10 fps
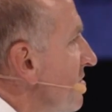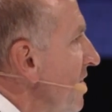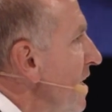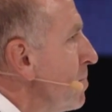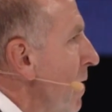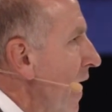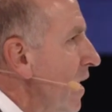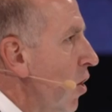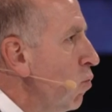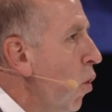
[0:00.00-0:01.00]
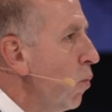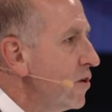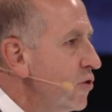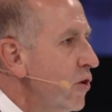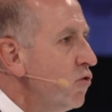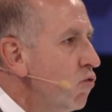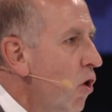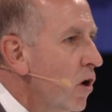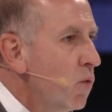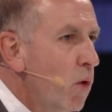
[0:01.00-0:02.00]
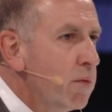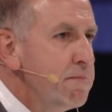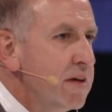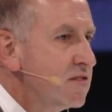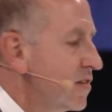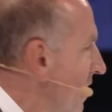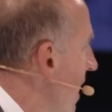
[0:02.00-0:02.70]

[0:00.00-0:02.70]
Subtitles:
feedback on what we're doing wrong and what we're missing